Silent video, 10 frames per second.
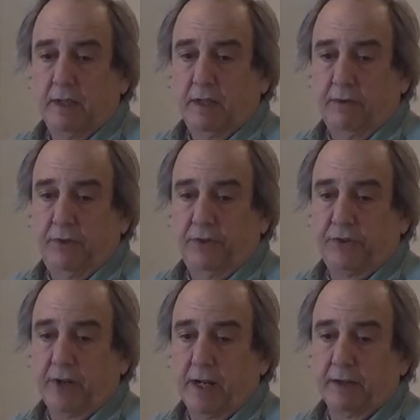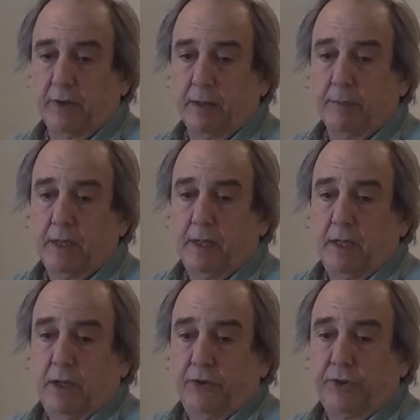of this diagram.
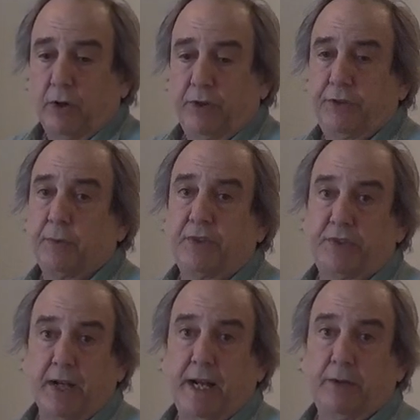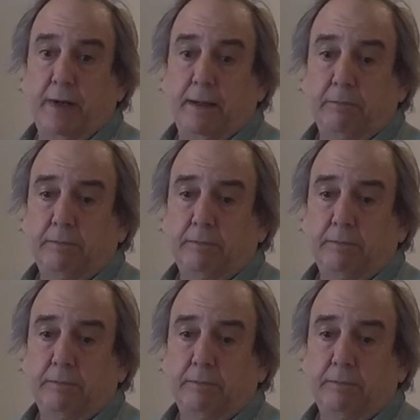So this one's a diagram.